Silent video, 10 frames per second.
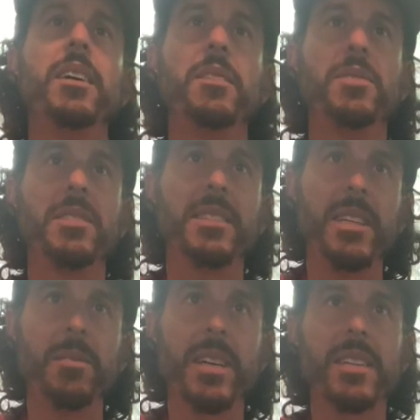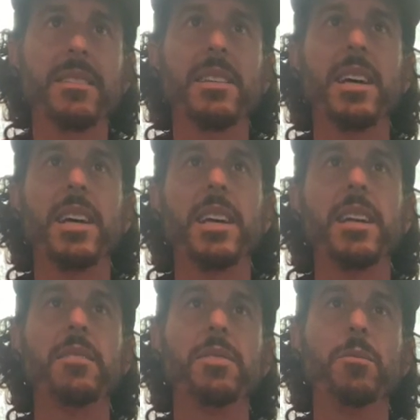For C, we're going to
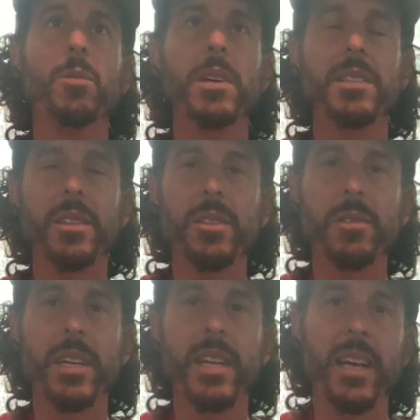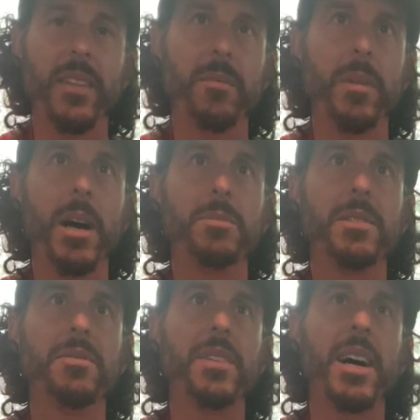slide from 1 to 3 and then up to
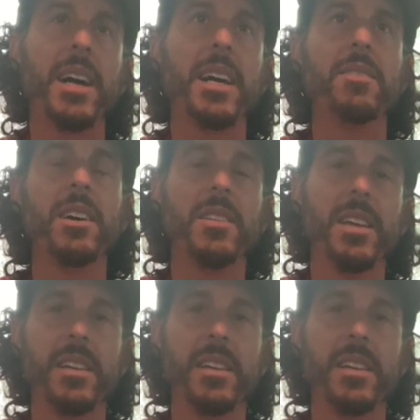5 on the